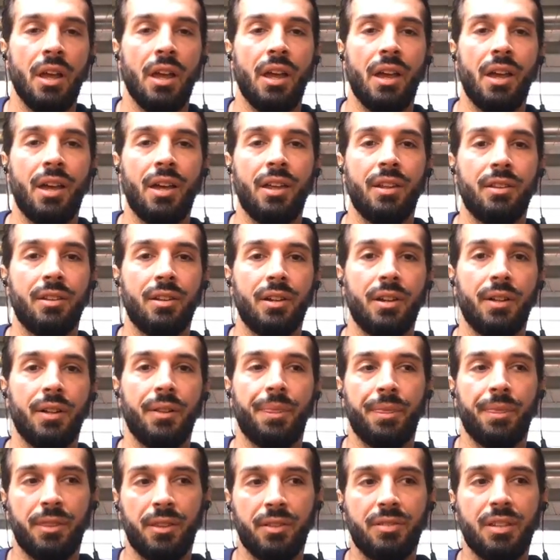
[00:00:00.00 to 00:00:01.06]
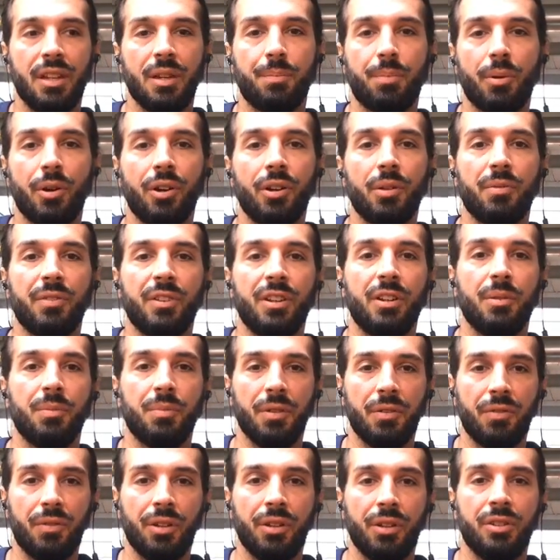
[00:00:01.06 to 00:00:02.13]
and to take part of it, it'll
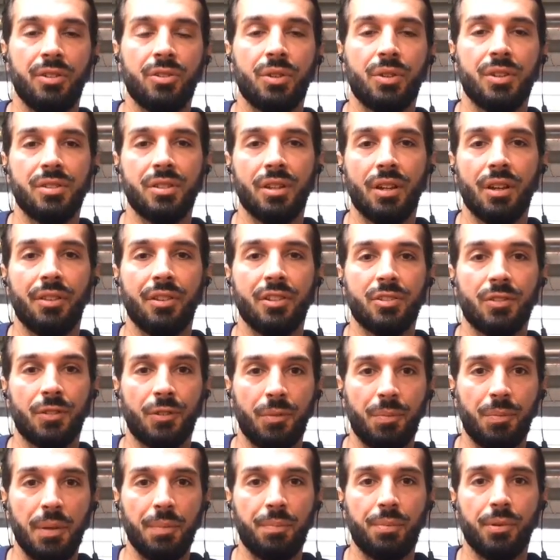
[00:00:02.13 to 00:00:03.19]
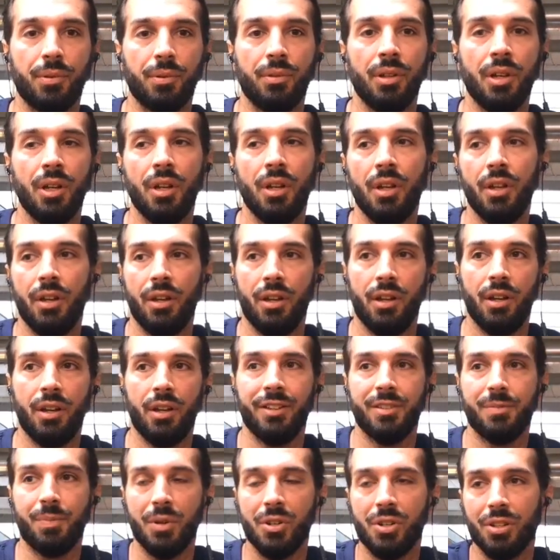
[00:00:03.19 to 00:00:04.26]
be really interesting, I think, so for people,
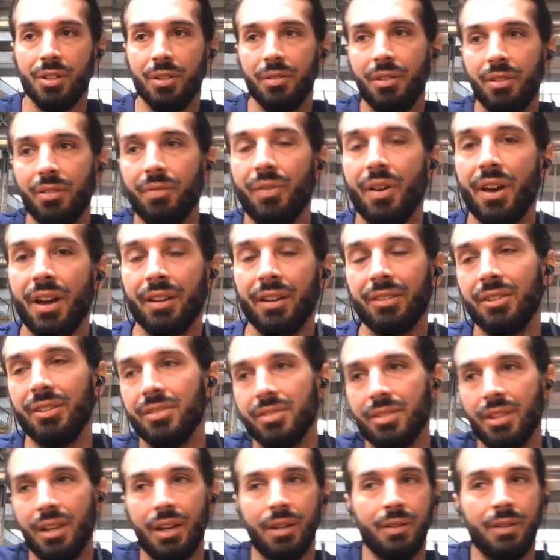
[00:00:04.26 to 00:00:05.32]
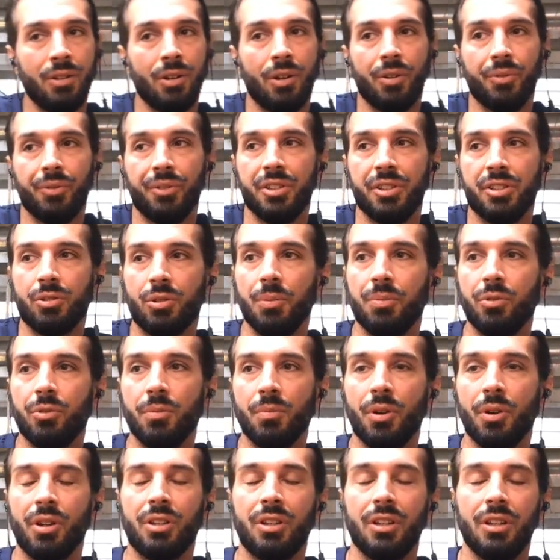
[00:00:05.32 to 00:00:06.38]
especially the fact is that, you know, this crypto
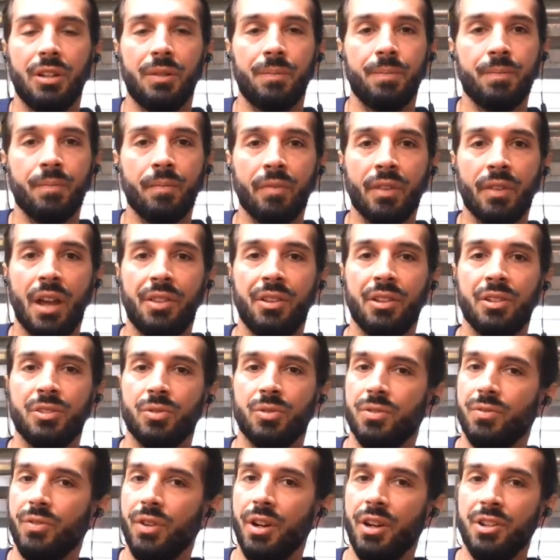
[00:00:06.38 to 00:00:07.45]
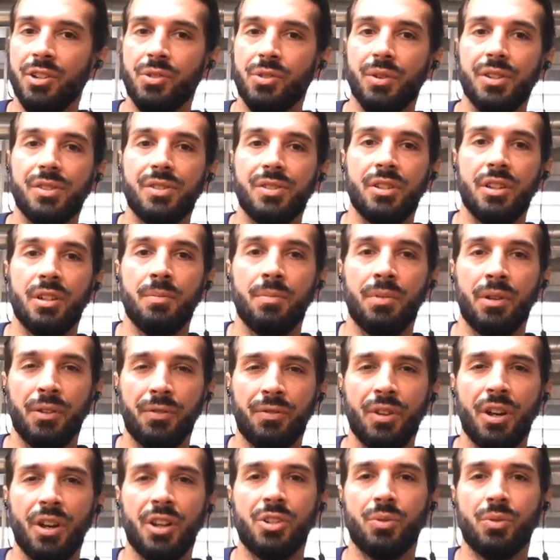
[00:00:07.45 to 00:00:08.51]
market, I think so is very interesting, but
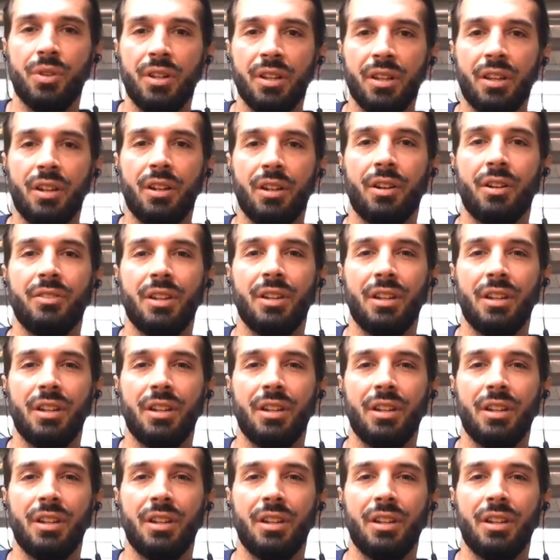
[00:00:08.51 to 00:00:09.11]
if you're not trading it on a